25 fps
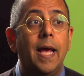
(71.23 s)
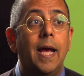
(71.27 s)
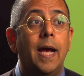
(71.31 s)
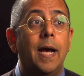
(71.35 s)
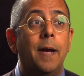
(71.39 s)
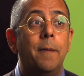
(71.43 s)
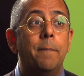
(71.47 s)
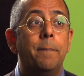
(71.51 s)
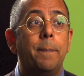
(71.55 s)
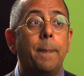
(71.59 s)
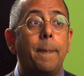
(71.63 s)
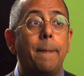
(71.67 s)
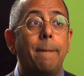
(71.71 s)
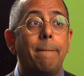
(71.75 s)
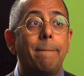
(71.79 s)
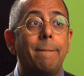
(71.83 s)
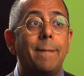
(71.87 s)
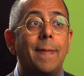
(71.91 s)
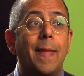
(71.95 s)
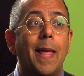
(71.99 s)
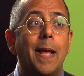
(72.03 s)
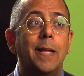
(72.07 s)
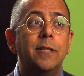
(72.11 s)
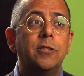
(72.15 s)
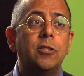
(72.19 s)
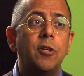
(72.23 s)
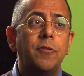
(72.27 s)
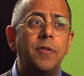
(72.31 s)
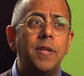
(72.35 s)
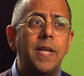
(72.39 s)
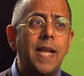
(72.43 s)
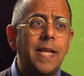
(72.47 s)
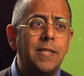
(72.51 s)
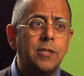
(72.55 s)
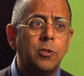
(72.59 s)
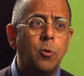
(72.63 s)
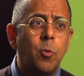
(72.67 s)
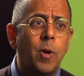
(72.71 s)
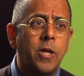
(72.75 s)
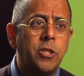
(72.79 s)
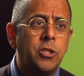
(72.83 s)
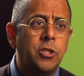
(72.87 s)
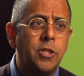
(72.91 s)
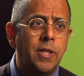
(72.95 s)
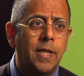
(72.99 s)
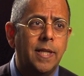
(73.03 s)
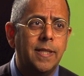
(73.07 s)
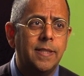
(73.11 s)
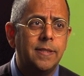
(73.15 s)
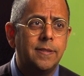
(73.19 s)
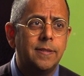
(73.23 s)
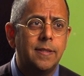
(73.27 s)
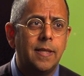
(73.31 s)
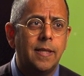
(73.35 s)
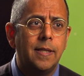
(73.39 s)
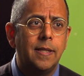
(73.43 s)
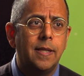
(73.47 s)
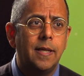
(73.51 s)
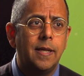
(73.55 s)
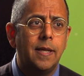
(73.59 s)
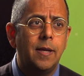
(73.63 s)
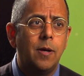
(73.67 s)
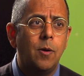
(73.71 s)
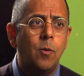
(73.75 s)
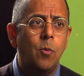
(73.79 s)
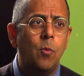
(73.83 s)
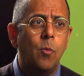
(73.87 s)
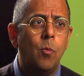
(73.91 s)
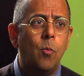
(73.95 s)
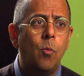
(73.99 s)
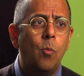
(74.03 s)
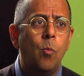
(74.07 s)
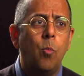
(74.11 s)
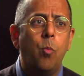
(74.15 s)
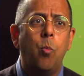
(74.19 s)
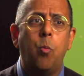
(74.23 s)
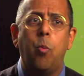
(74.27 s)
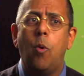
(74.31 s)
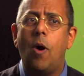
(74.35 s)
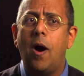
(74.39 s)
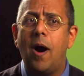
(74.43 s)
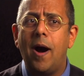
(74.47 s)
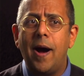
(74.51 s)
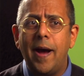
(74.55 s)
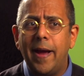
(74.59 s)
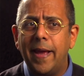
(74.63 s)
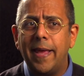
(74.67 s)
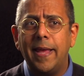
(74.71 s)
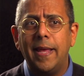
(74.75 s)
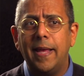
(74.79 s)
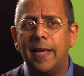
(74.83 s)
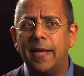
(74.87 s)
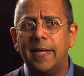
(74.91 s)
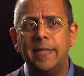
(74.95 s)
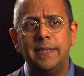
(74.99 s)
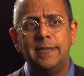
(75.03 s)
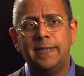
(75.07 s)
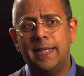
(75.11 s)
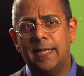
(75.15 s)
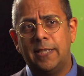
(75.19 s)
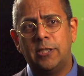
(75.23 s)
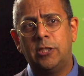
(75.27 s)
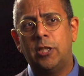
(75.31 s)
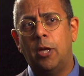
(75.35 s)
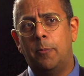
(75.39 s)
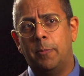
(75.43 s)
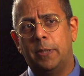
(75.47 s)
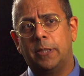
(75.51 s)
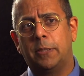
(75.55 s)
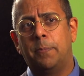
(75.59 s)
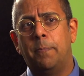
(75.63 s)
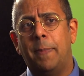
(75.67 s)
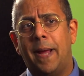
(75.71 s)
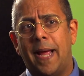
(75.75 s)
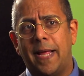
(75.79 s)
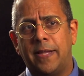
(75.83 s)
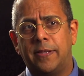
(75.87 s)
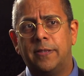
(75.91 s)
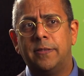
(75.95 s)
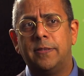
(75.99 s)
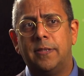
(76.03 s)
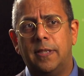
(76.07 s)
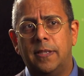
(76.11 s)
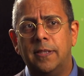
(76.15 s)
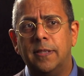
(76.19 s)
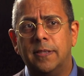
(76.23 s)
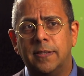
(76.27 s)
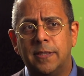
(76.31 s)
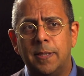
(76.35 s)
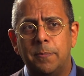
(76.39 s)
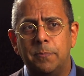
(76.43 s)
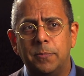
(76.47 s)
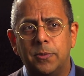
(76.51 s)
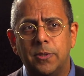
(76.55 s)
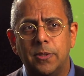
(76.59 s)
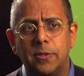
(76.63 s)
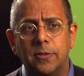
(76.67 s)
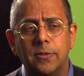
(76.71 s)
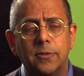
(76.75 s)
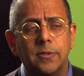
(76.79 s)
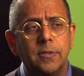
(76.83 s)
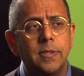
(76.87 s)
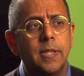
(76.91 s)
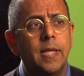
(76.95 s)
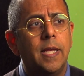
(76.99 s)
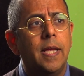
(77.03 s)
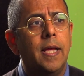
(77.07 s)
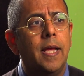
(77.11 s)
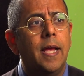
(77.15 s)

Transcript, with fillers: Um, and so the next question is, uh, why is there so much maths in The Simpsons?